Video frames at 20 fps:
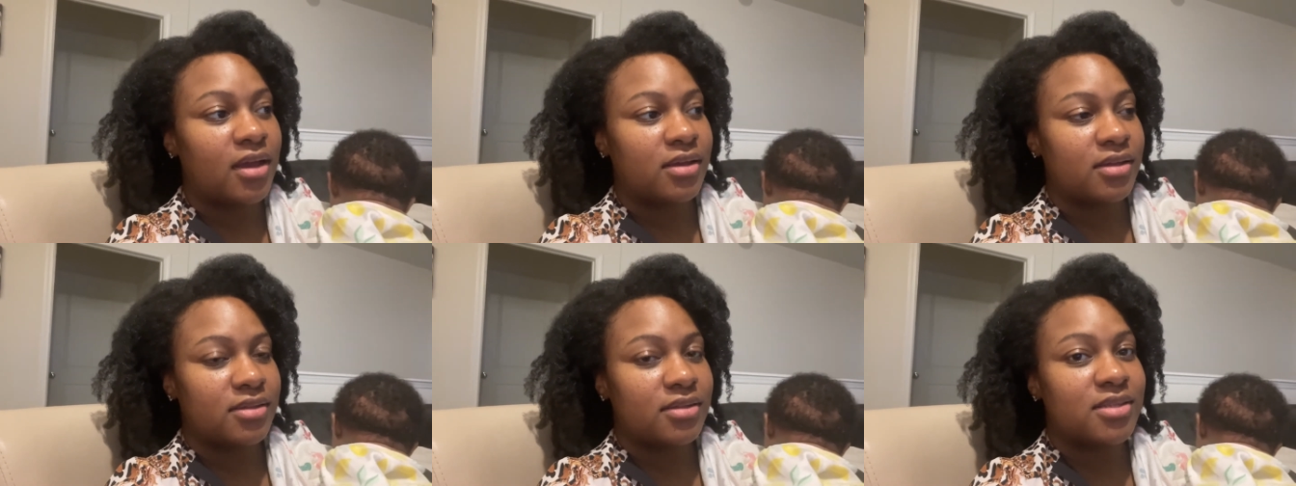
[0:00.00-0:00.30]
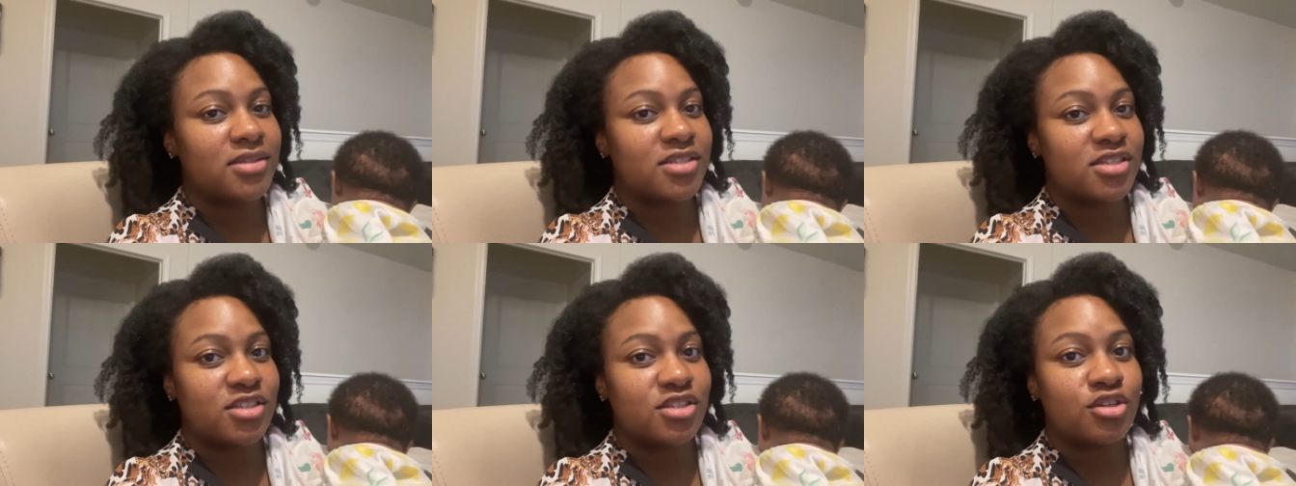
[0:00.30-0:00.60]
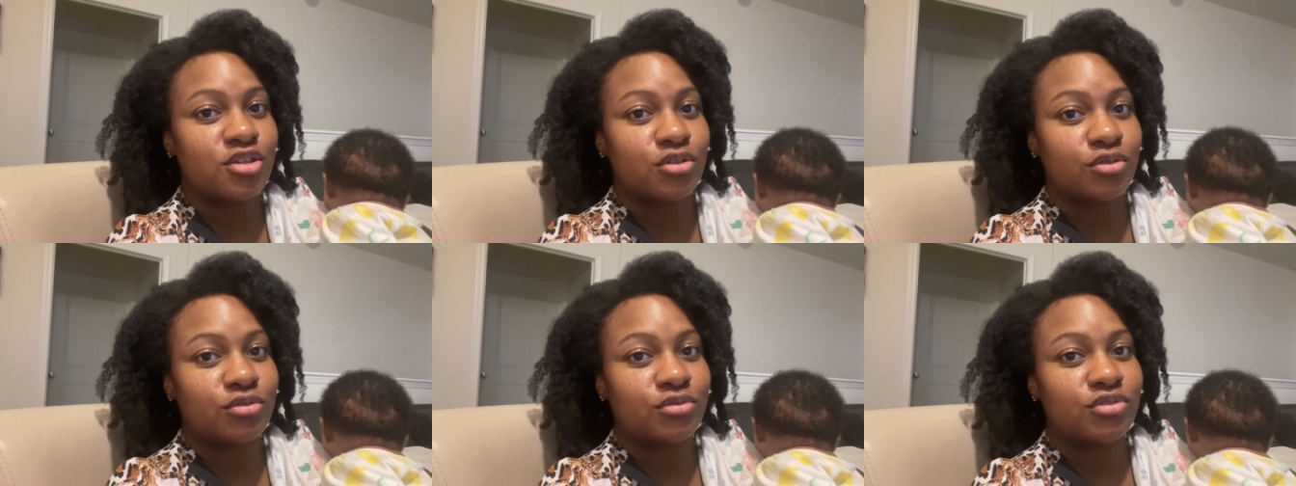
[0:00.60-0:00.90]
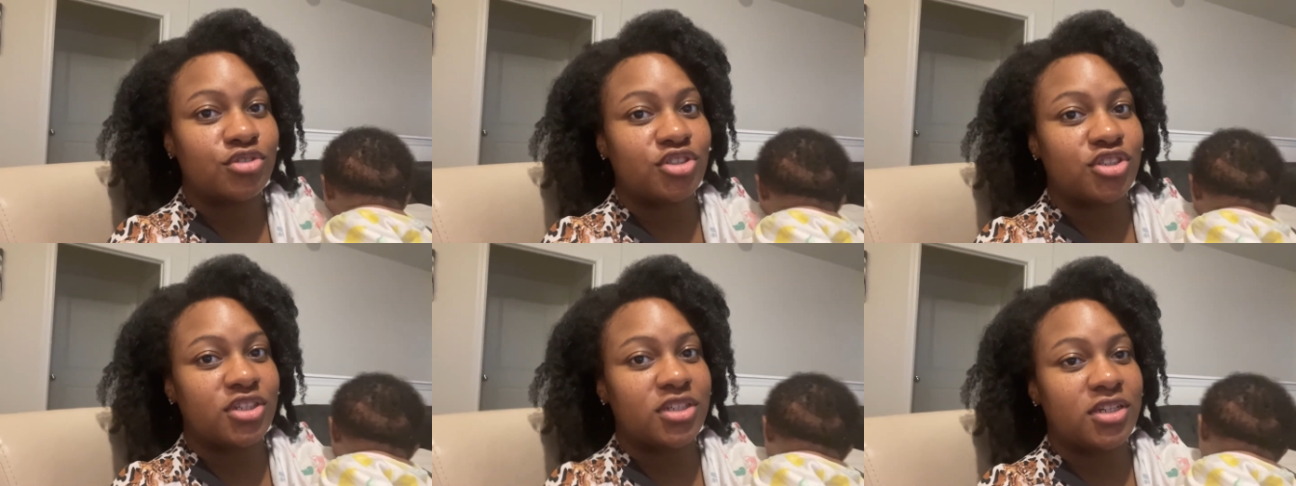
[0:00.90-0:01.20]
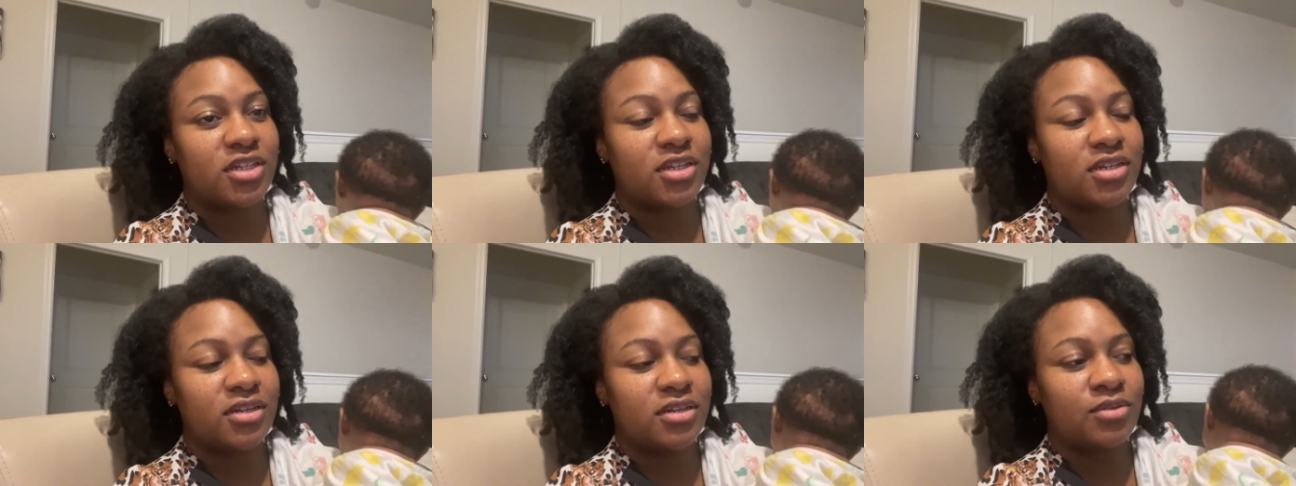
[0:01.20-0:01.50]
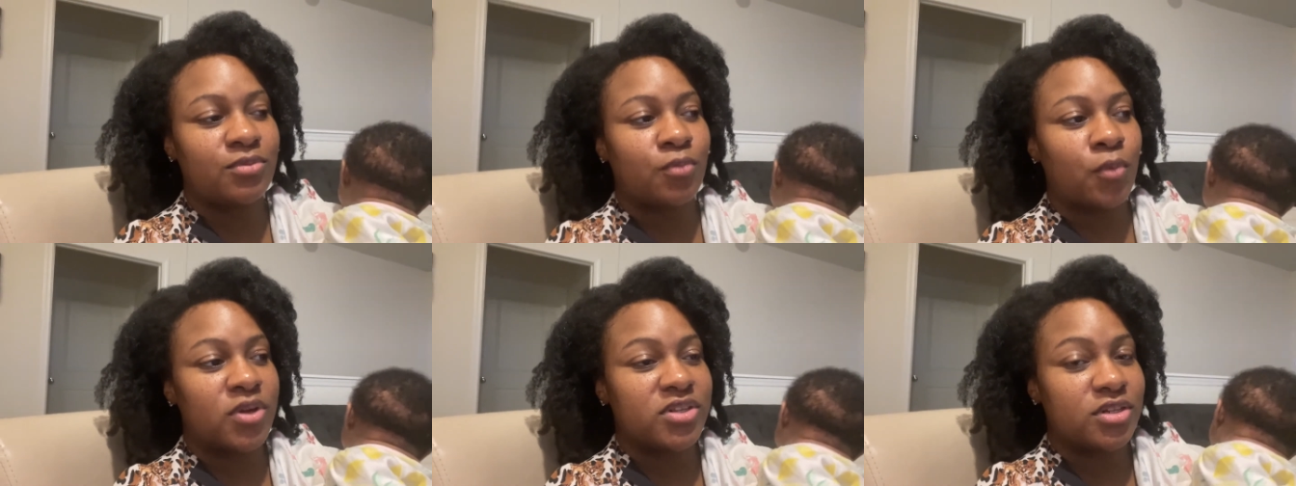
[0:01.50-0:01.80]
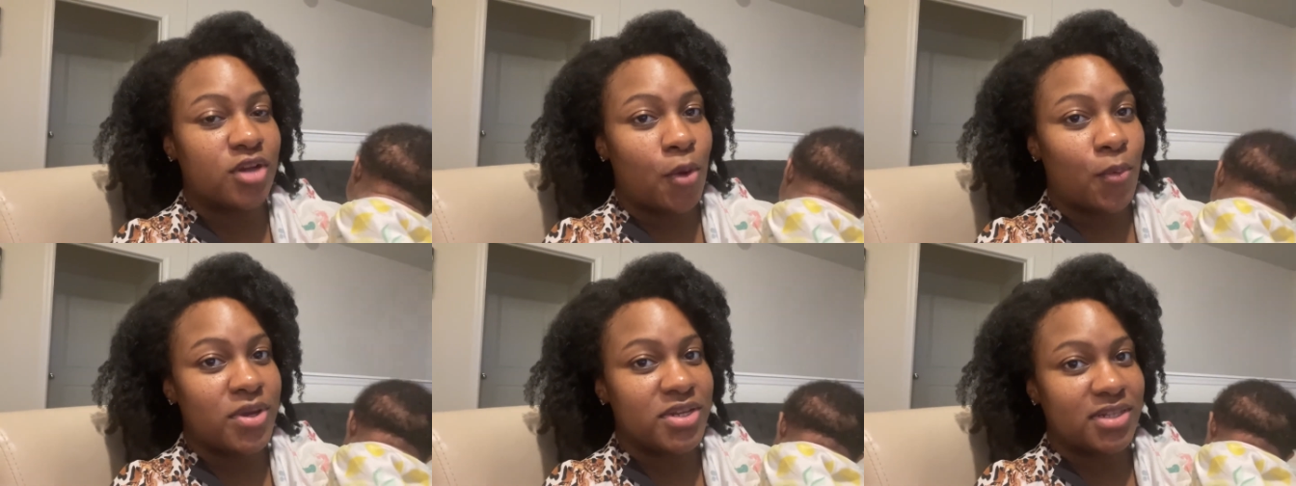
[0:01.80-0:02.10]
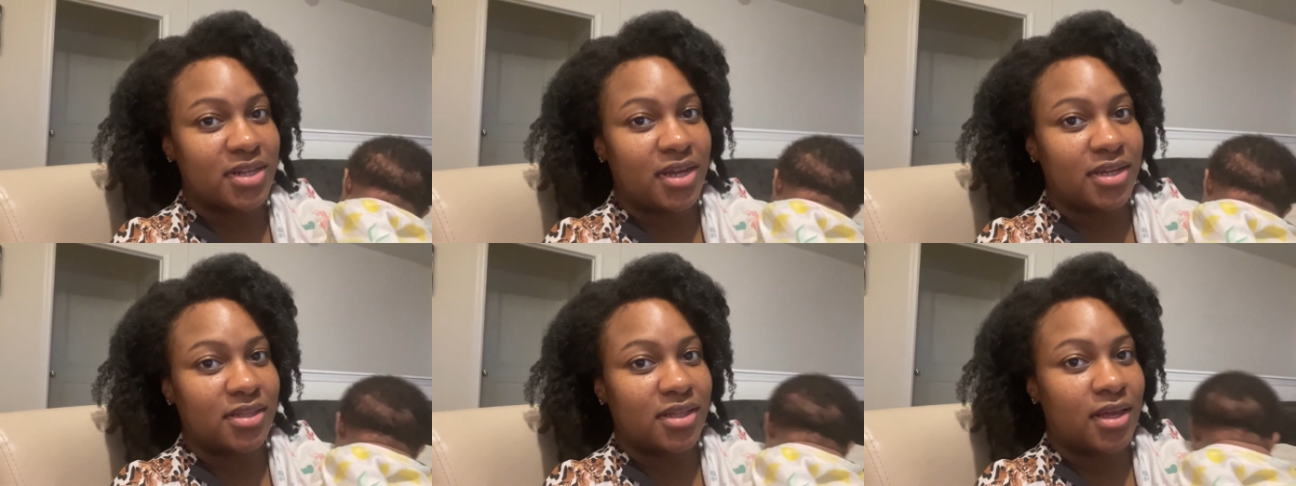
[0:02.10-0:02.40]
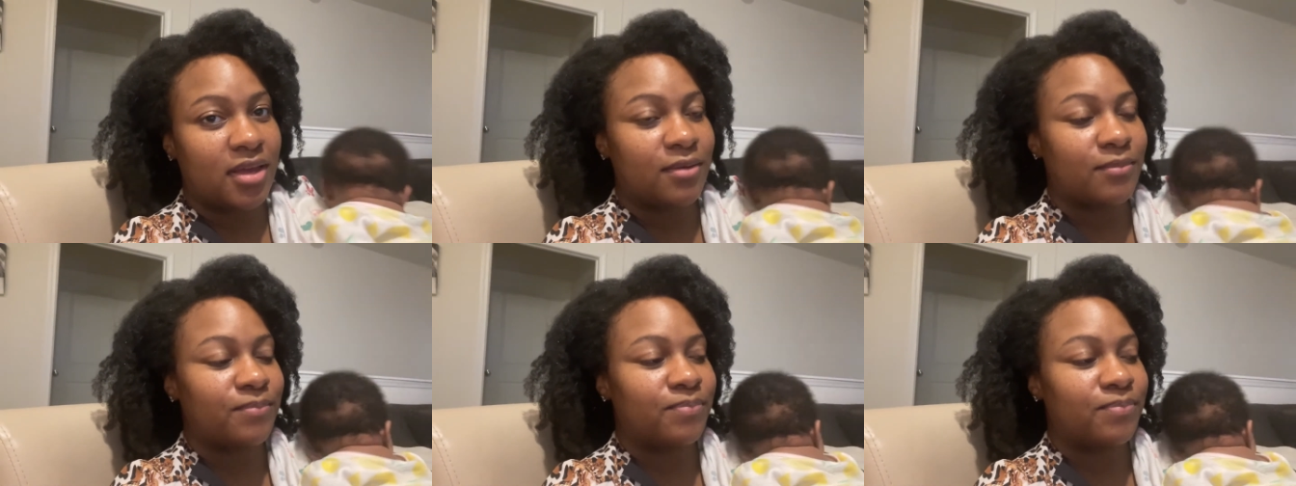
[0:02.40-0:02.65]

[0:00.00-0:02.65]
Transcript: This is new. She wasn't always like that.